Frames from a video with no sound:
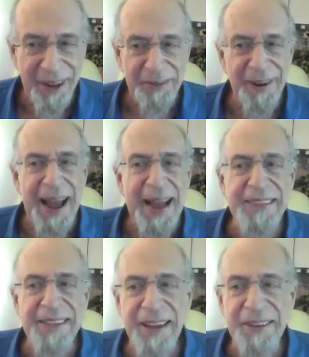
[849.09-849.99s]
for
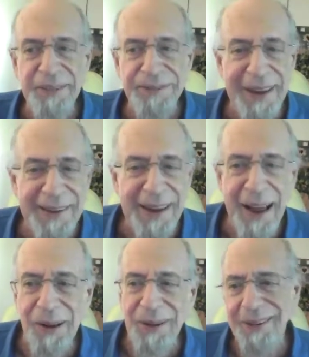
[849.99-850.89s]
access to find
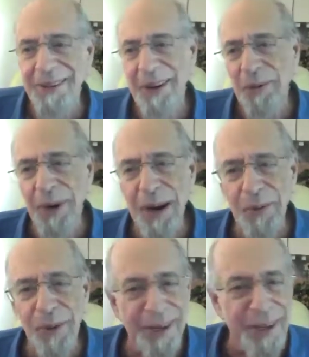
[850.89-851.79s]
out what I
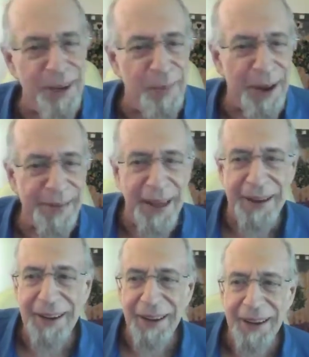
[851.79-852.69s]
want to learn about
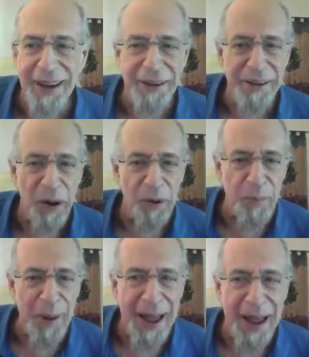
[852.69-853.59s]
that
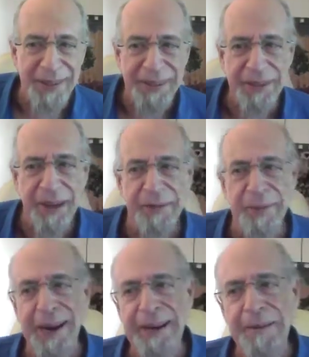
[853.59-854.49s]
unknown past of mine.